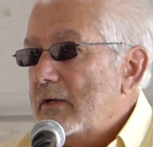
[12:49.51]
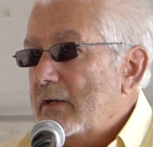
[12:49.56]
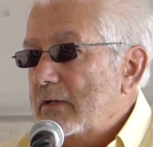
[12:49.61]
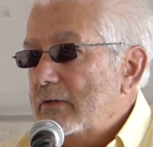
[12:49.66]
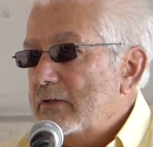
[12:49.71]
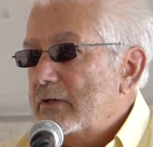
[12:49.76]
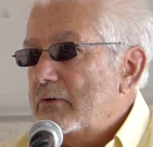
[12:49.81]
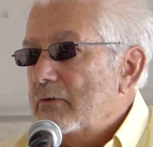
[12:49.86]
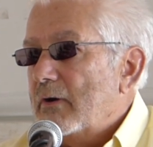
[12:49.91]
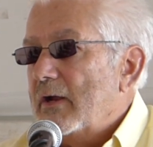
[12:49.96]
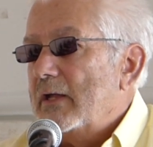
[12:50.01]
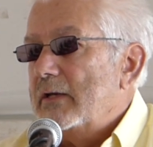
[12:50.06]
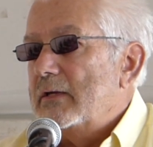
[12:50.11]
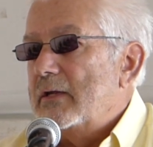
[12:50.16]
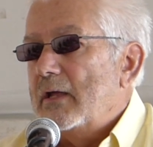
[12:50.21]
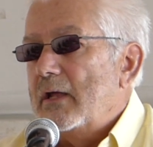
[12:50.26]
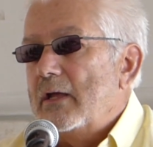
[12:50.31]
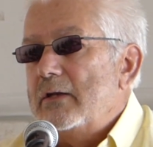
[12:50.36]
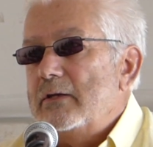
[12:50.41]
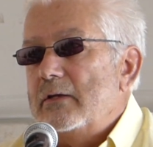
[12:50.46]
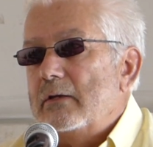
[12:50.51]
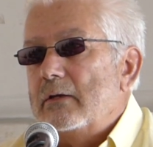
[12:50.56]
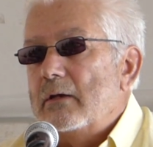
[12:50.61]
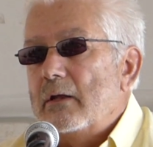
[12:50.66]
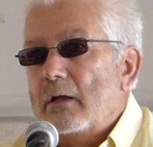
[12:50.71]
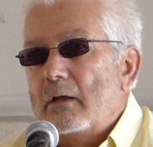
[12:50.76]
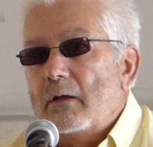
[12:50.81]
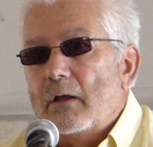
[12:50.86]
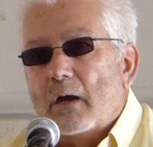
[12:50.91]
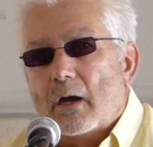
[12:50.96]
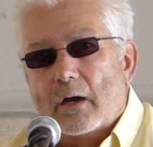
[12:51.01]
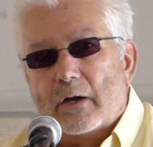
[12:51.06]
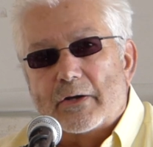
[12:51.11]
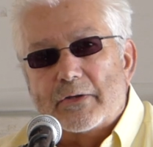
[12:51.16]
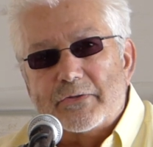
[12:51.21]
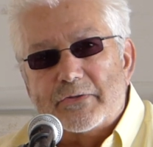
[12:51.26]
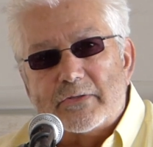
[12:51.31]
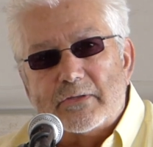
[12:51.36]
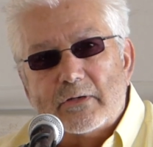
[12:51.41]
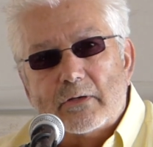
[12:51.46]
in the Grand Canyon, are
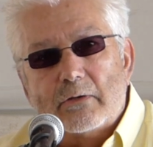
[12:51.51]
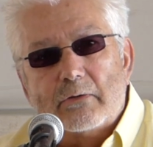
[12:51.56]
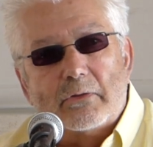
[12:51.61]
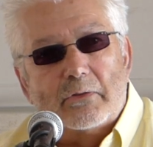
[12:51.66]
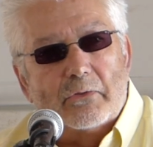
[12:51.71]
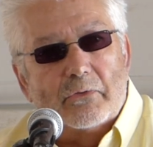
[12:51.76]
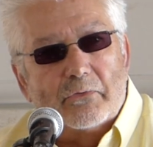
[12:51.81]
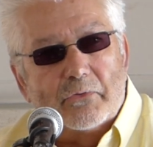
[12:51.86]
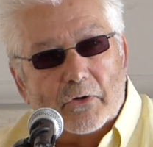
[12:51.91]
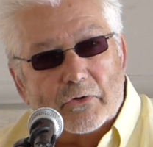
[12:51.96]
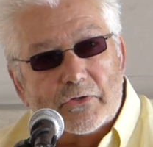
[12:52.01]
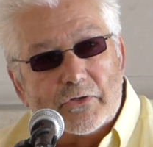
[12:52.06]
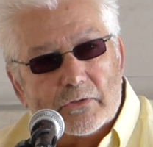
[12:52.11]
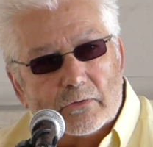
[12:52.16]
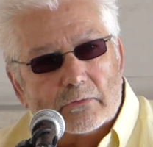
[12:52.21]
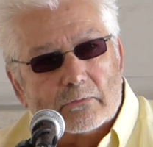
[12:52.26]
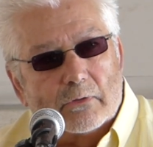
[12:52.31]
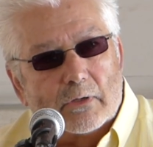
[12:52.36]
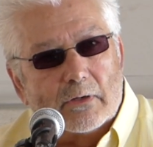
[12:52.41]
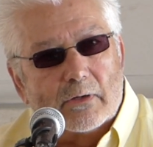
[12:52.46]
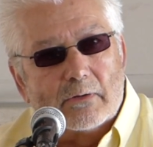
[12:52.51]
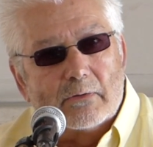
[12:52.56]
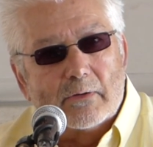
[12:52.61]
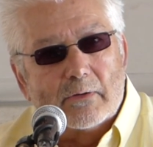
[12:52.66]
considered their children.